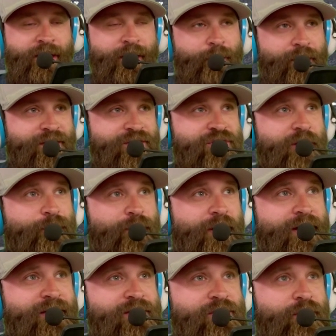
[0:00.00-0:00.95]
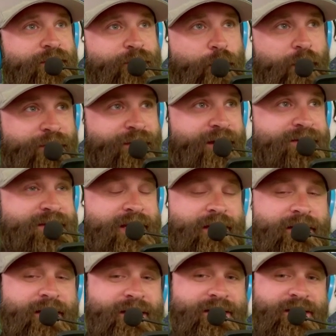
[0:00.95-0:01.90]
But let's jump right into it. 45
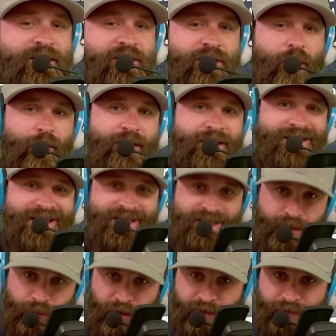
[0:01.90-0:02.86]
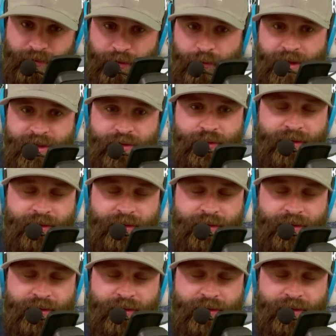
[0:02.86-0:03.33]
second lesson. So assessing relevant threats.